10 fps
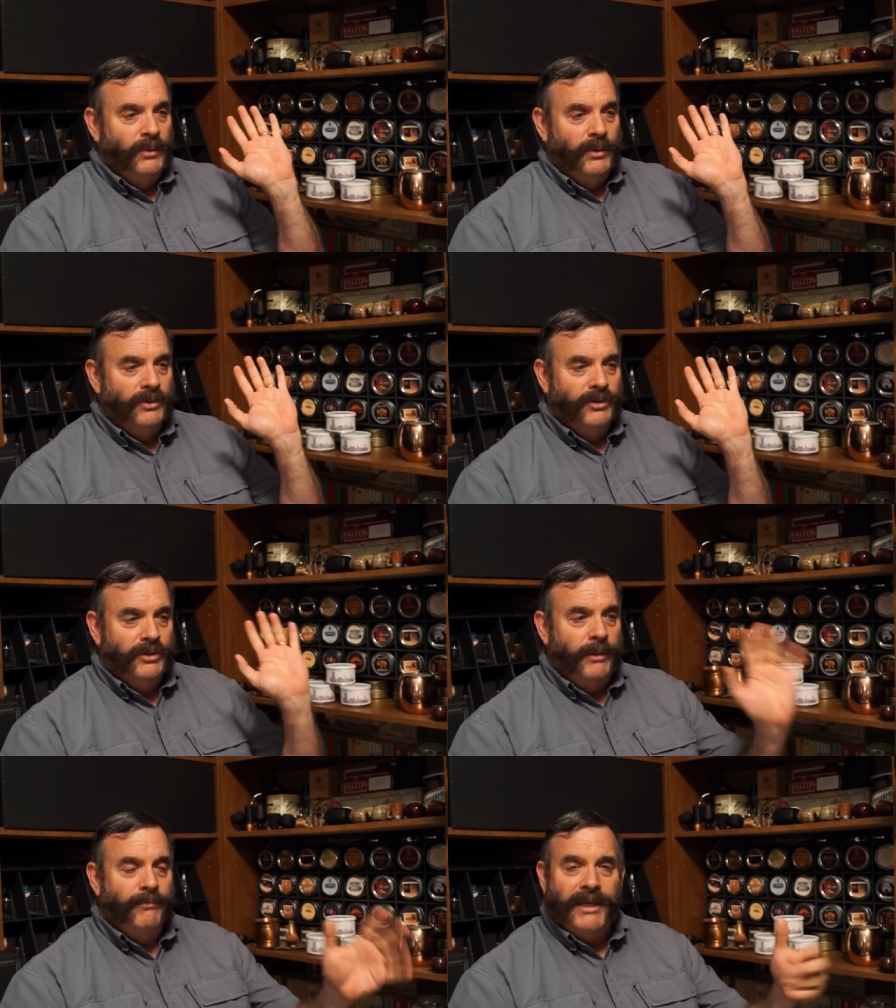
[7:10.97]
or
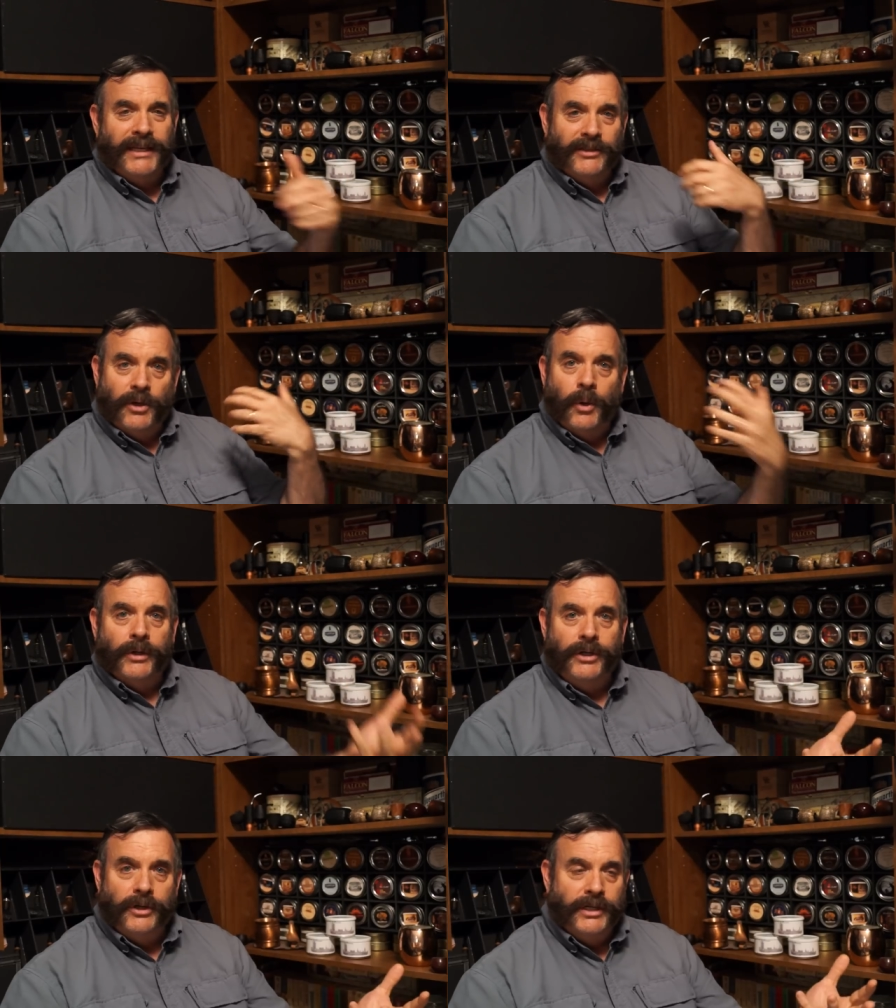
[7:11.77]
something is
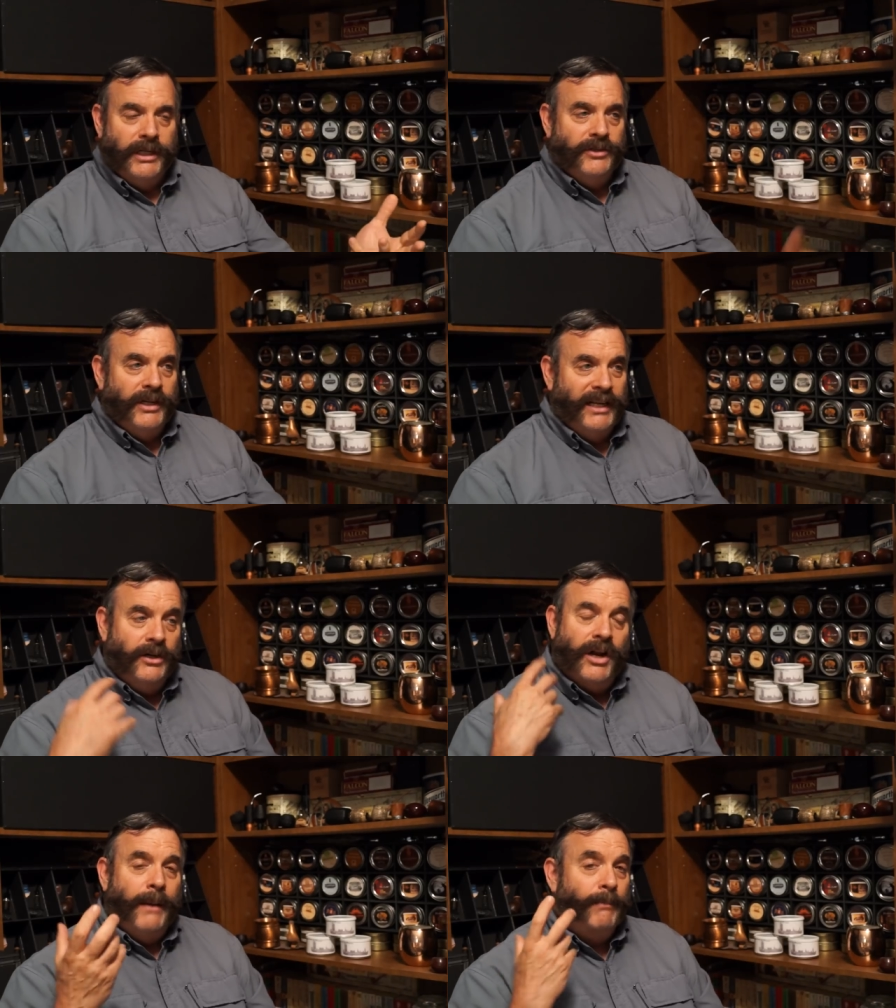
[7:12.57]
holding your attention and
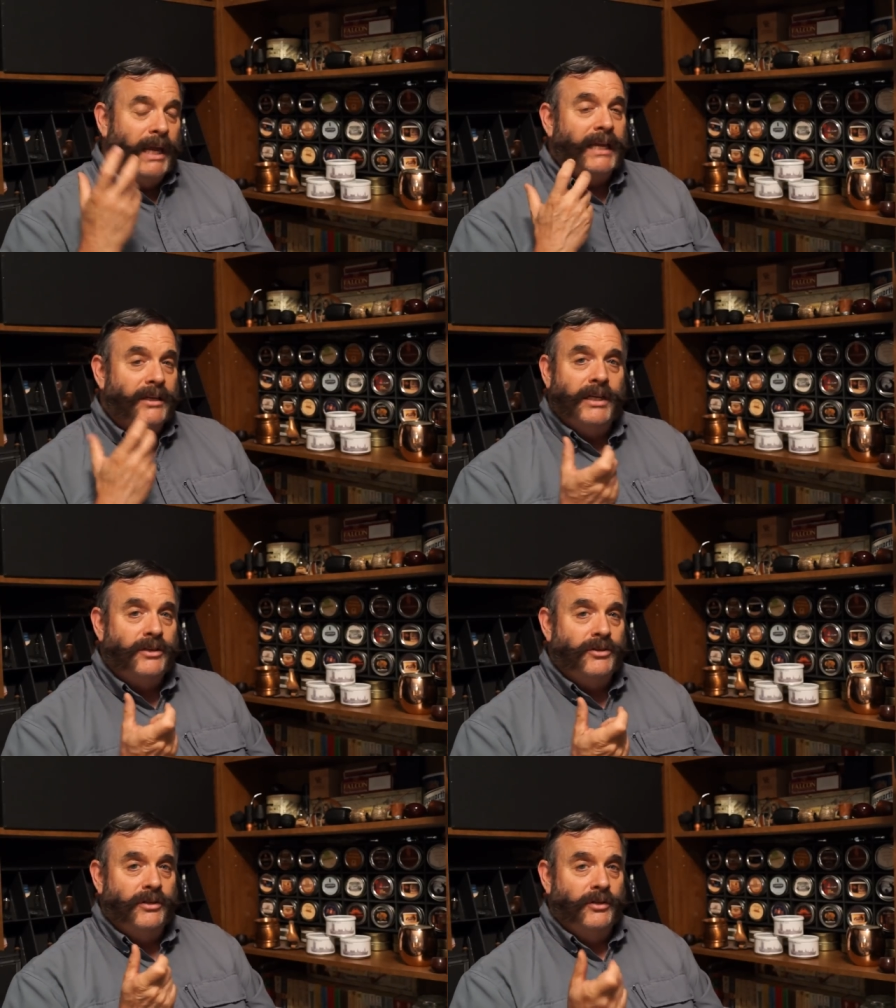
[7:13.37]
you're not paying
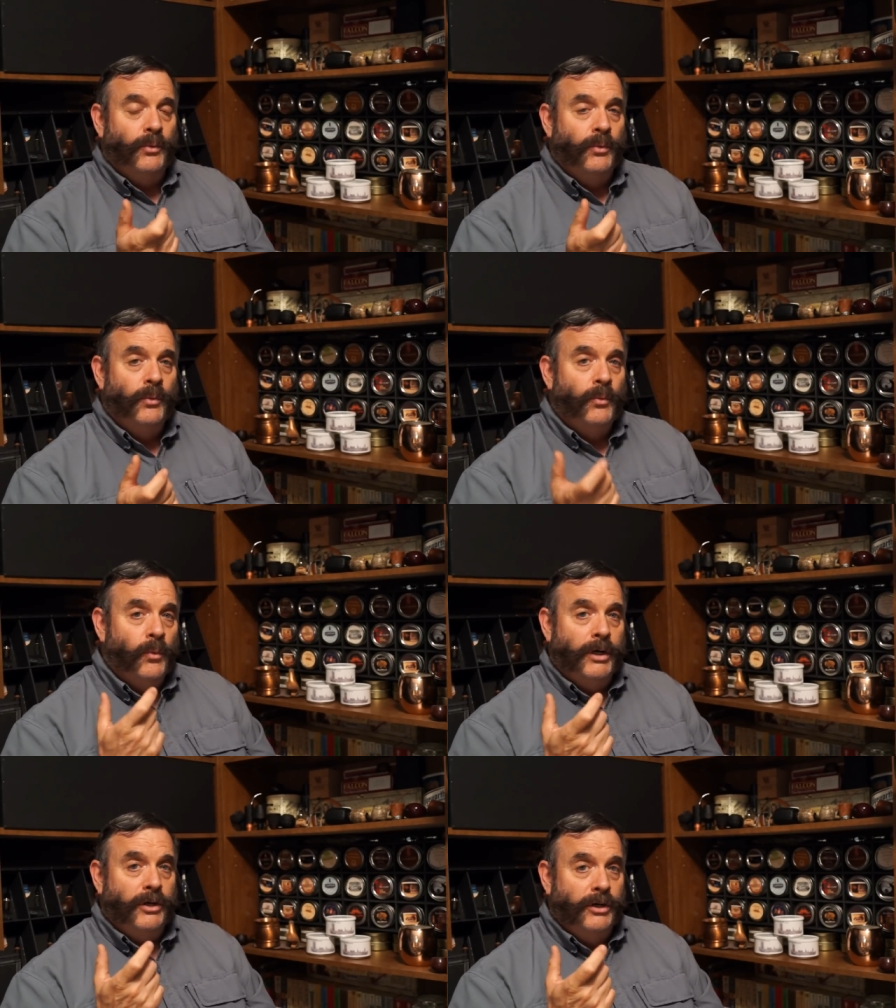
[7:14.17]
attention to
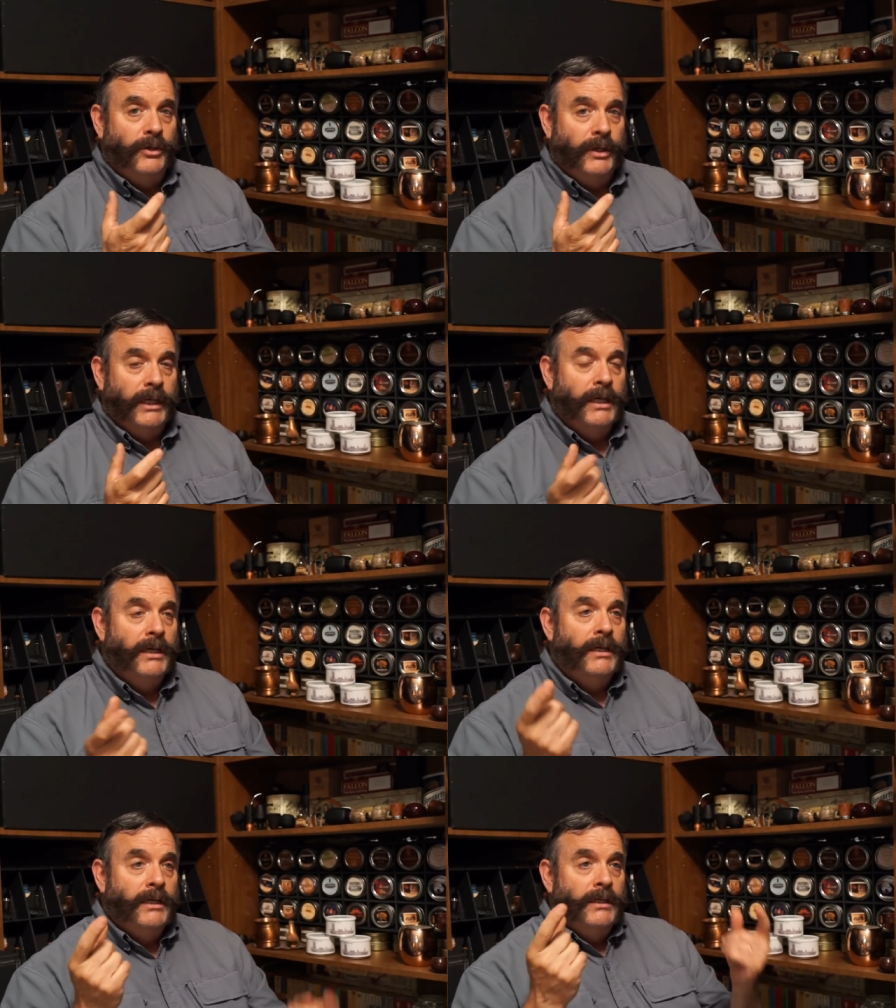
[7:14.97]
what you're doing.
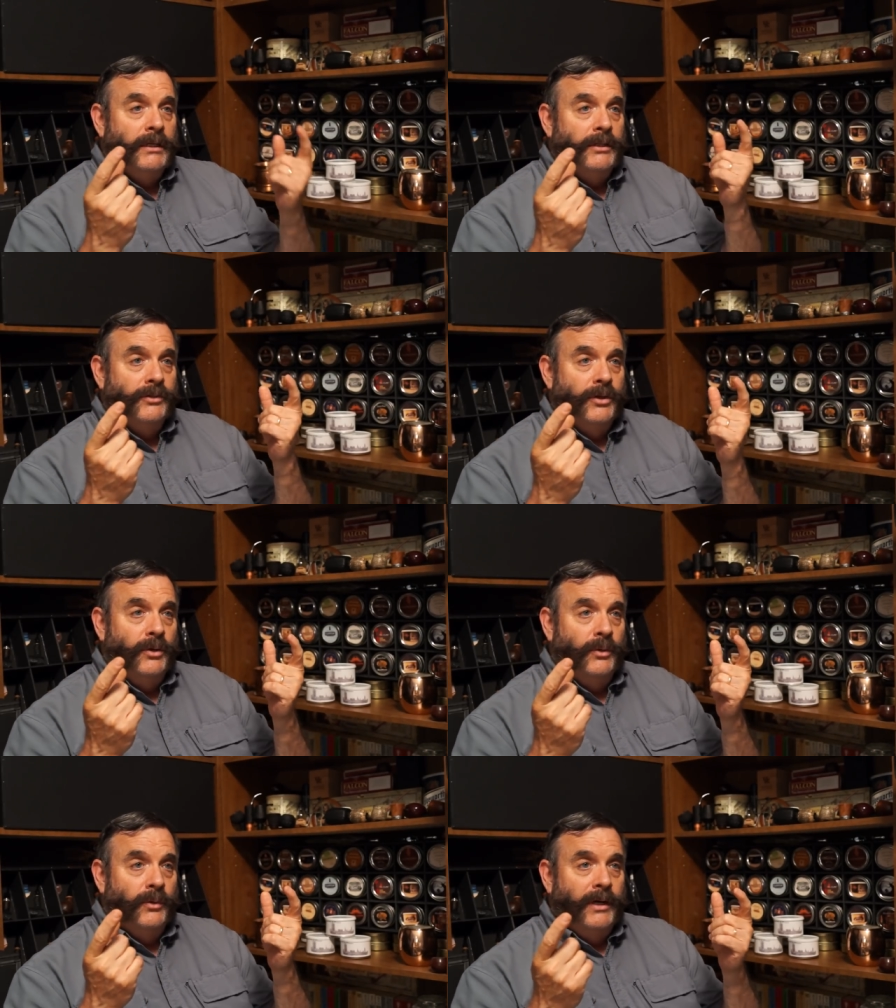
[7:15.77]

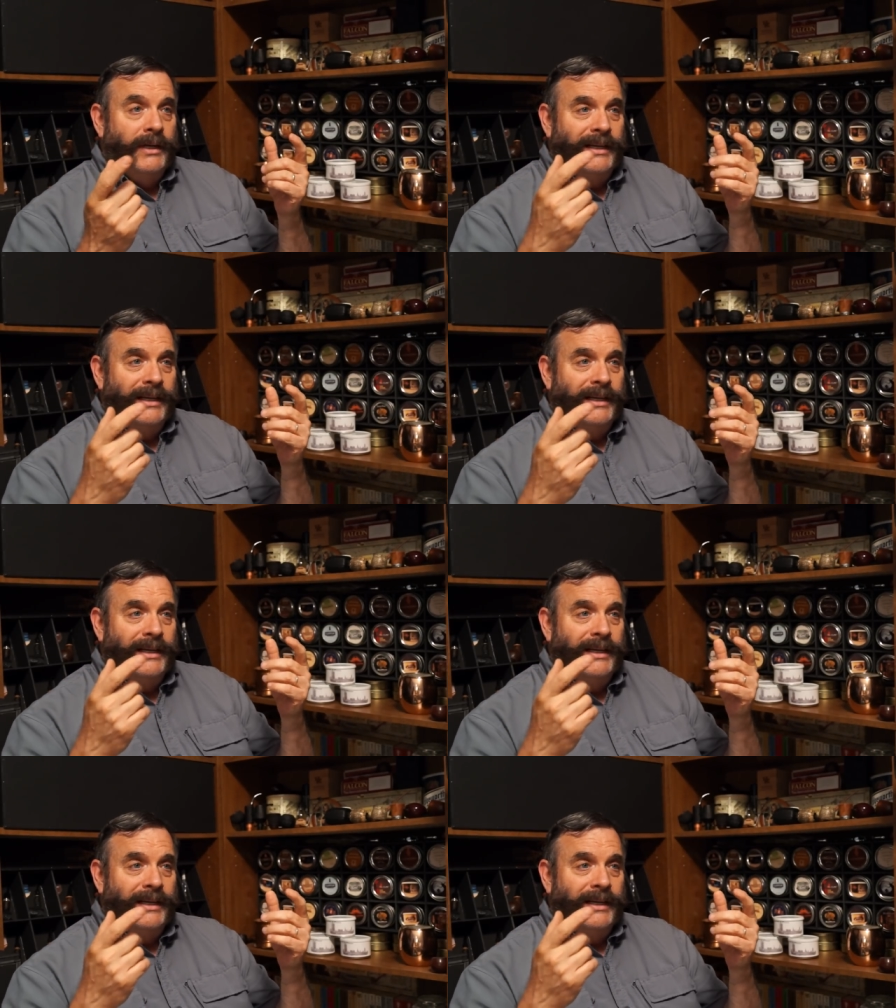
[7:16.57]
So